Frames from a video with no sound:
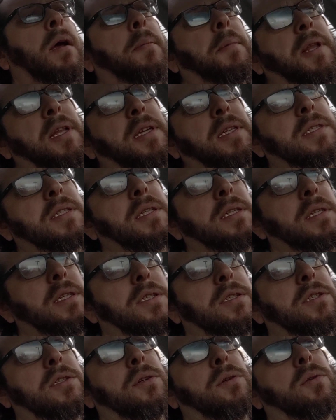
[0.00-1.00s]
been listening to
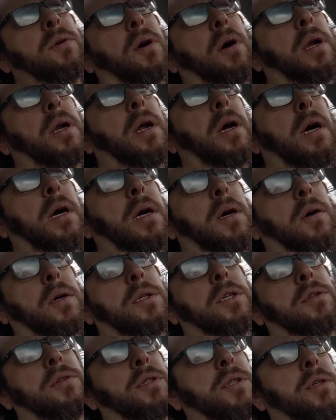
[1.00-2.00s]
this dude on uh, on
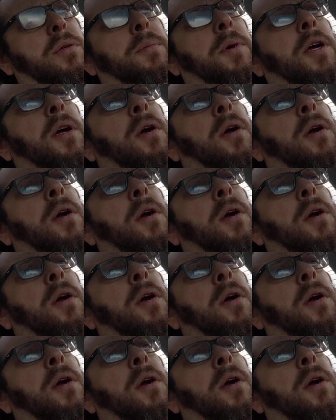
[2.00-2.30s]
YouTube